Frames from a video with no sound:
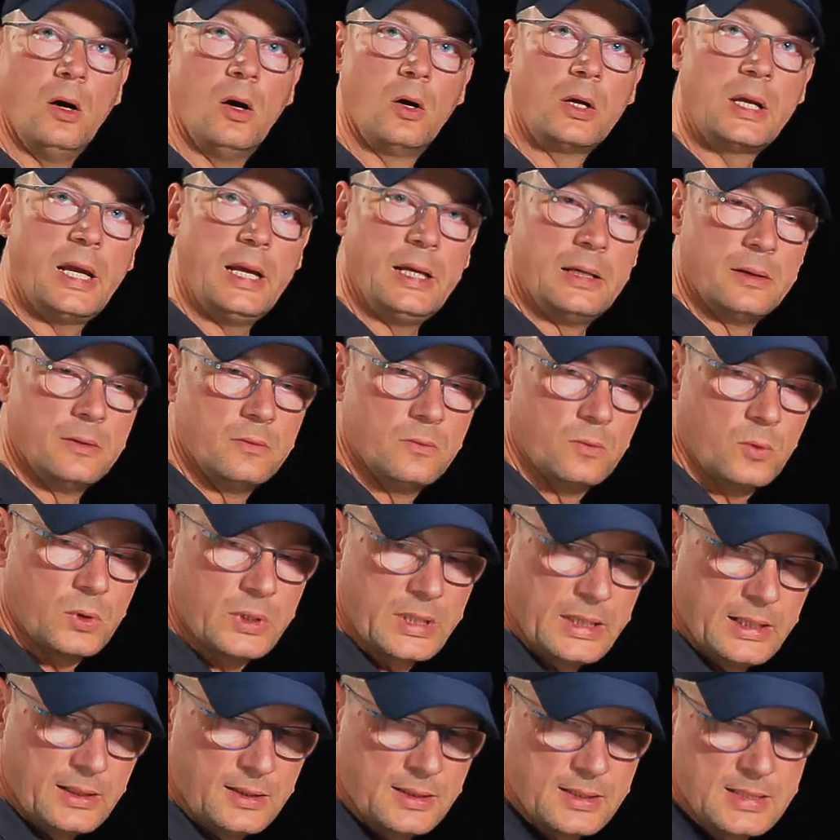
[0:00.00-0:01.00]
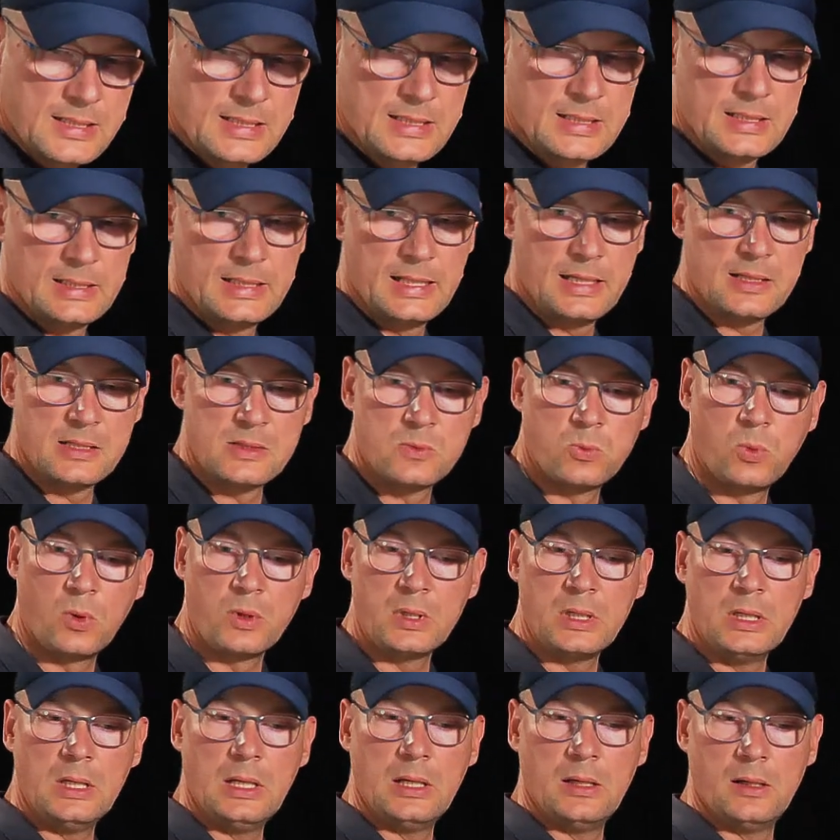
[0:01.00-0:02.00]
Okay, what else? There's
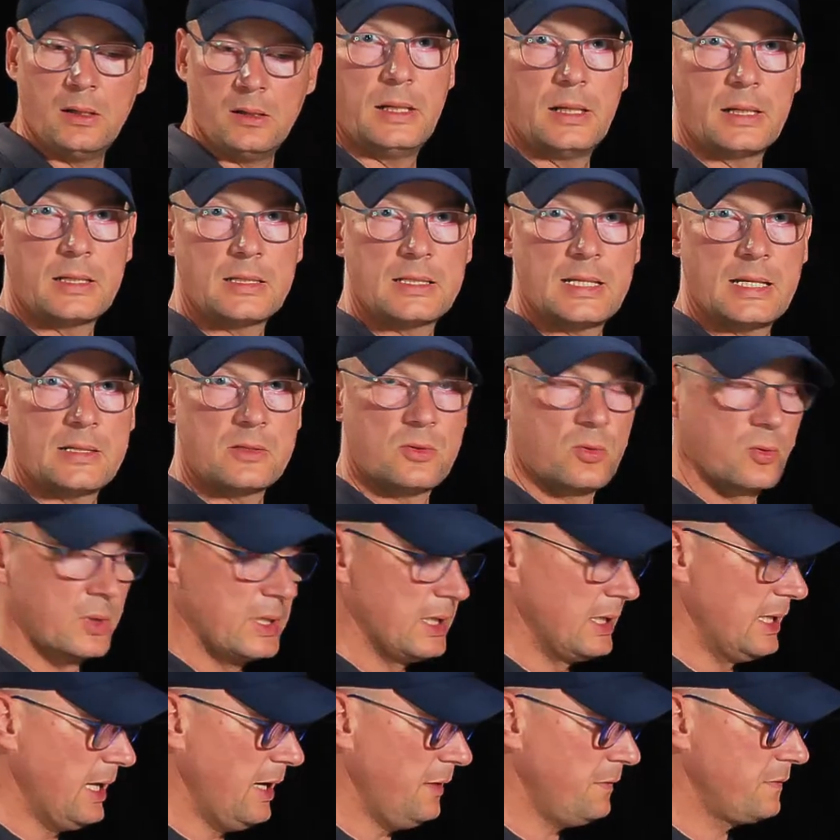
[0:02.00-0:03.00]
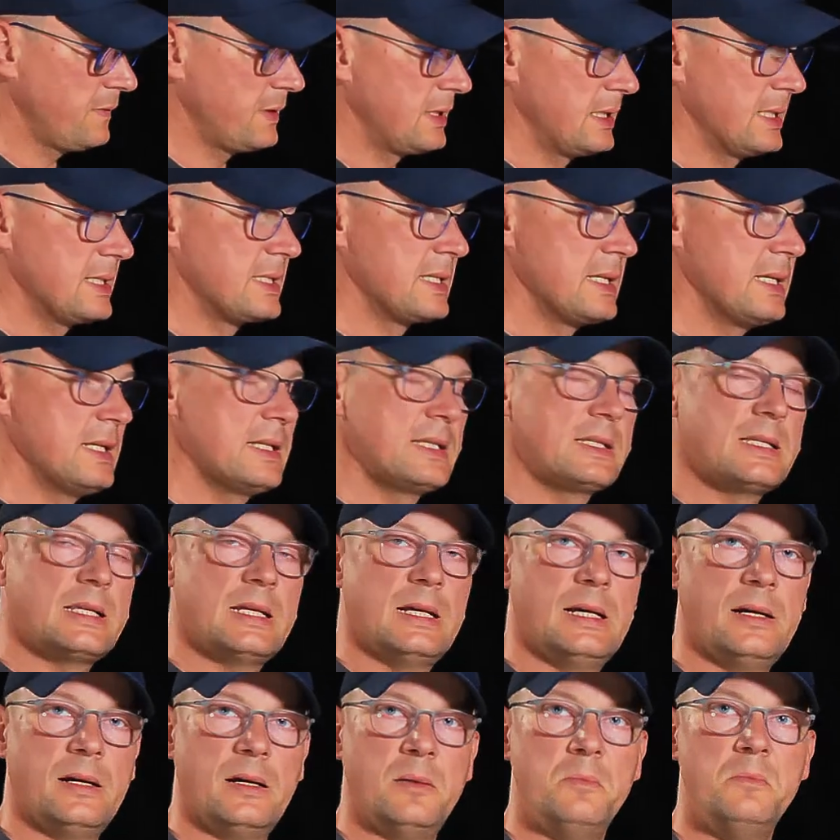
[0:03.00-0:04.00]
one accessory left, this is
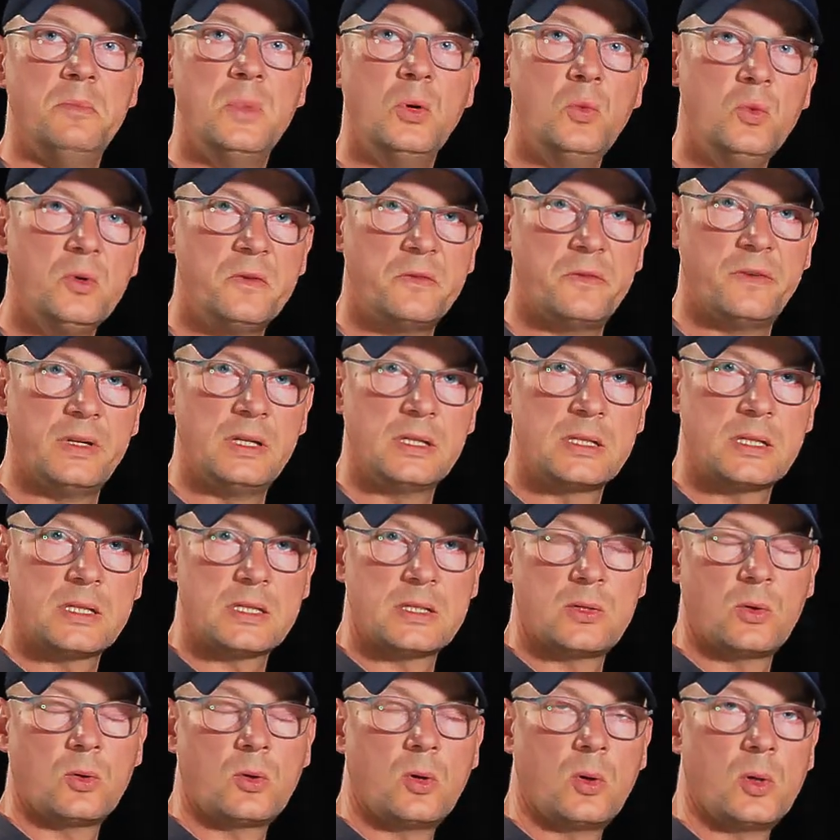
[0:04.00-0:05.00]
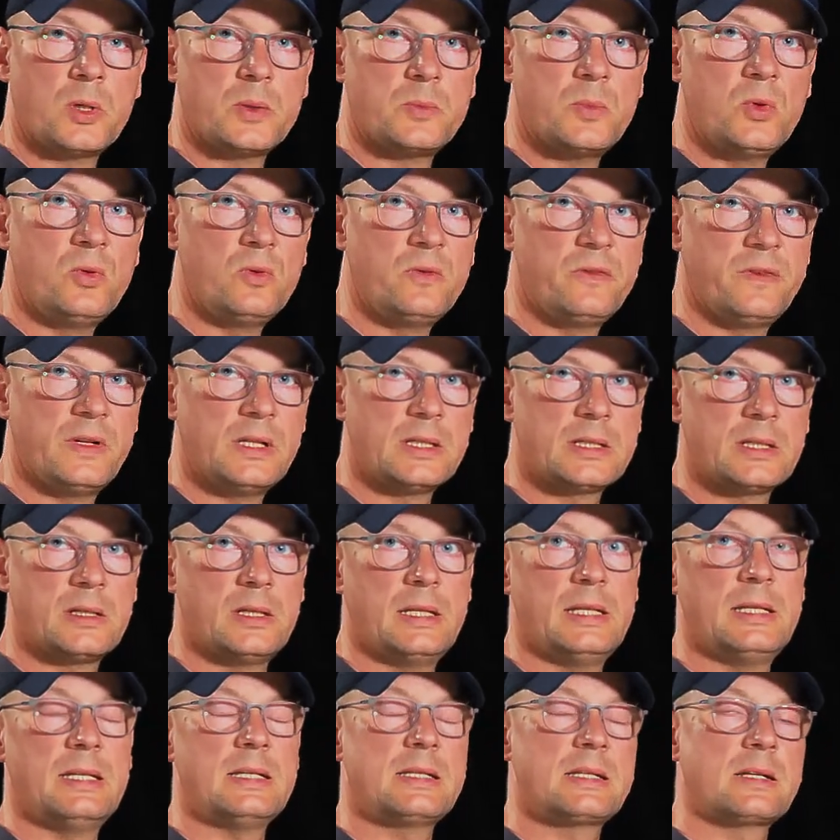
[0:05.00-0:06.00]
a moon filter, so-called moon filter.
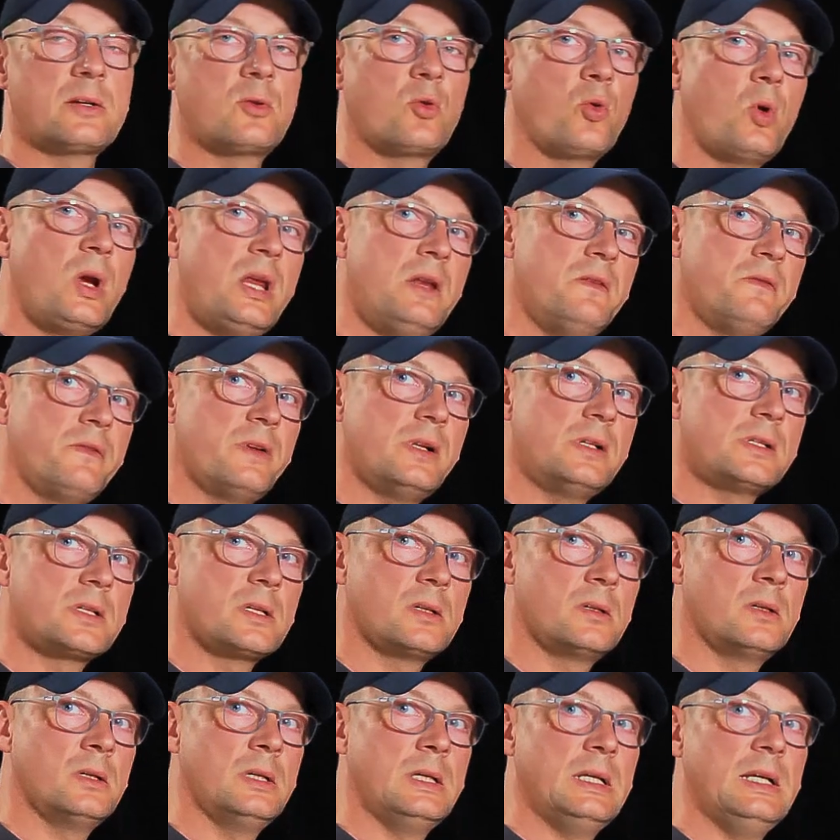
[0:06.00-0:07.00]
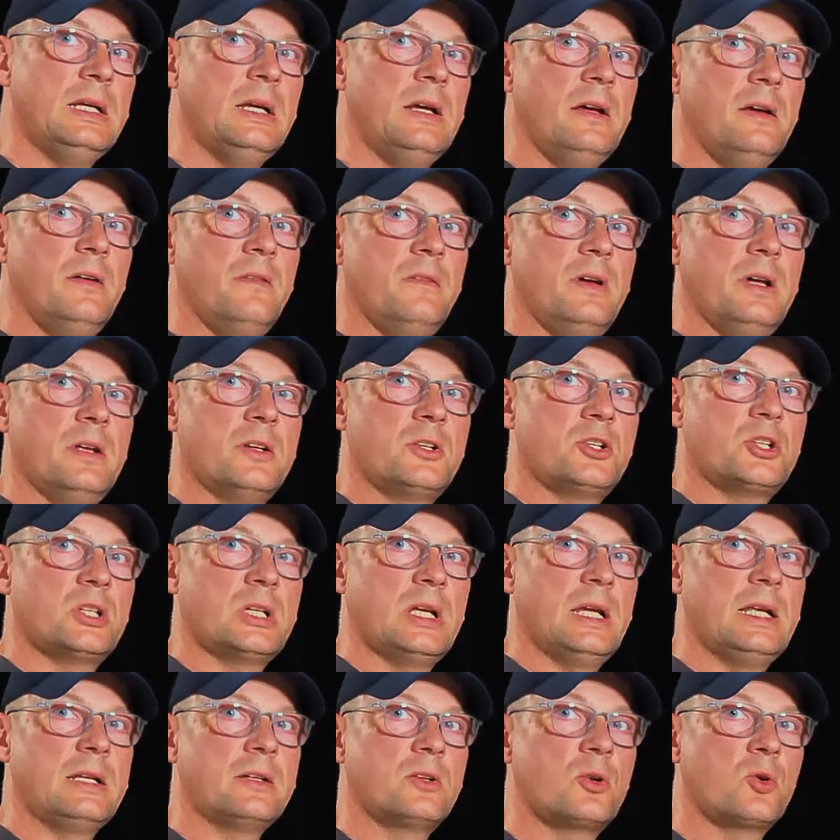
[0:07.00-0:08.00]
It is a green filter
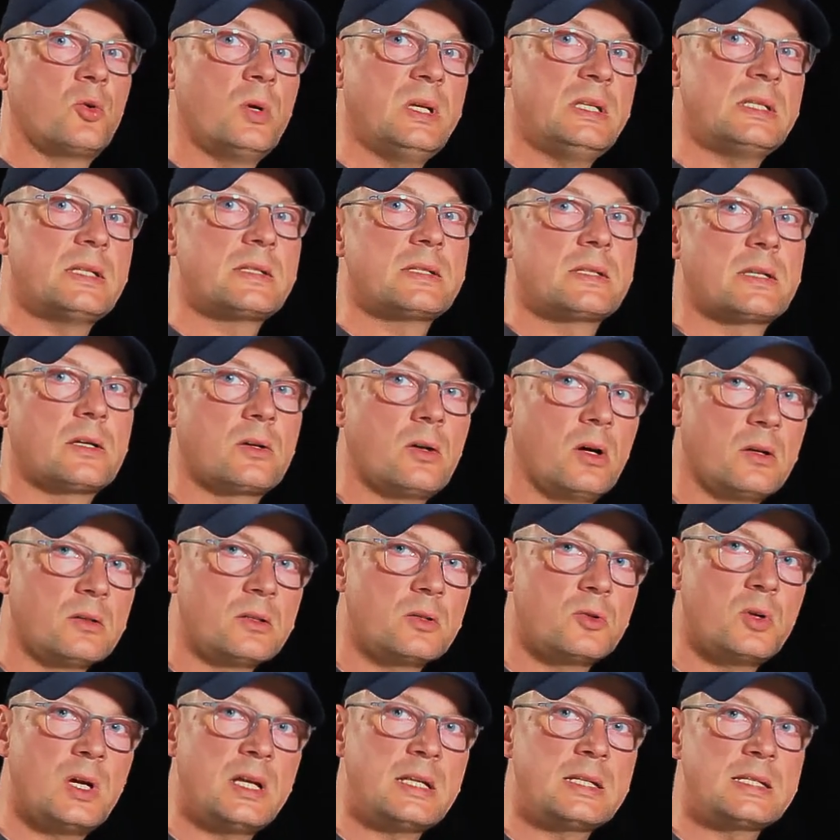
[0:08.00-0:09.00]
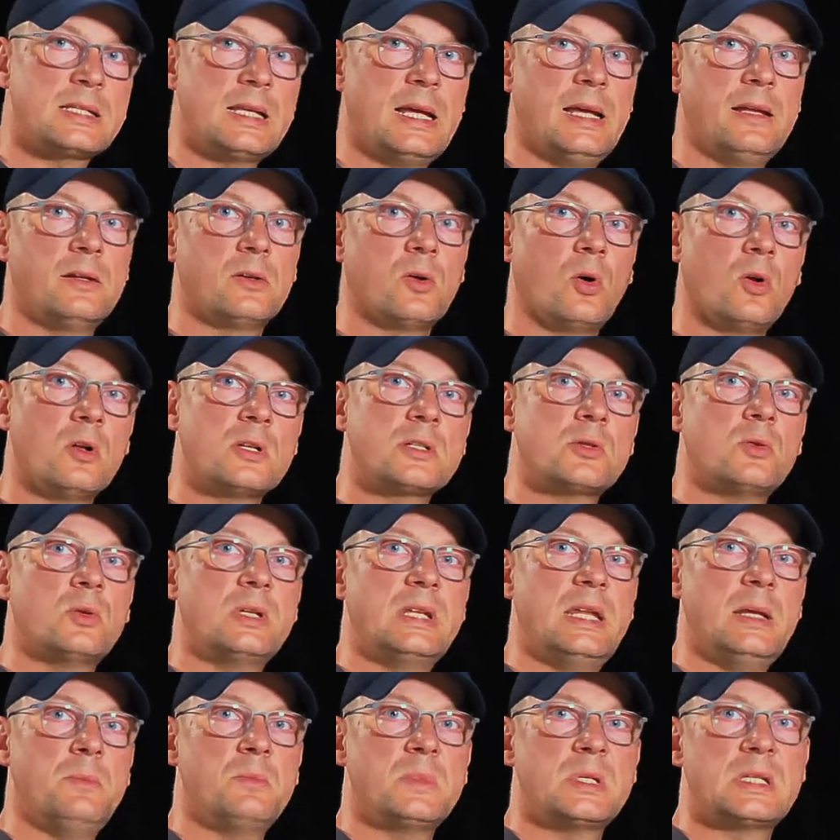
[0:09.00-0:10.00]
which increases the contrast and also
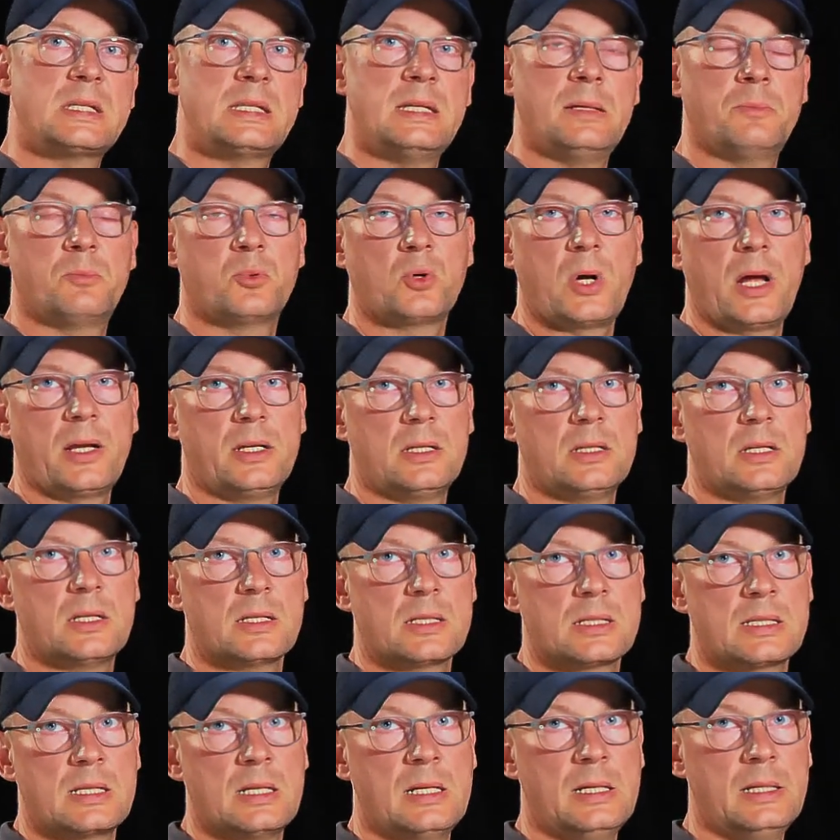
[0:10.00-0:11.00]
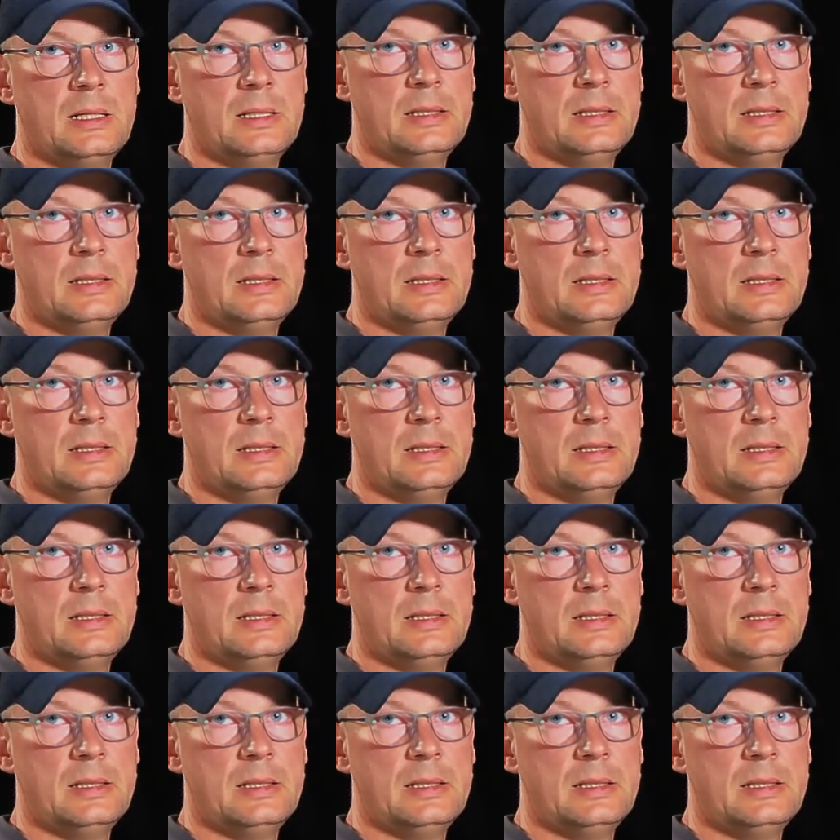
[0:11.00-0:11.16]
dims the brightness.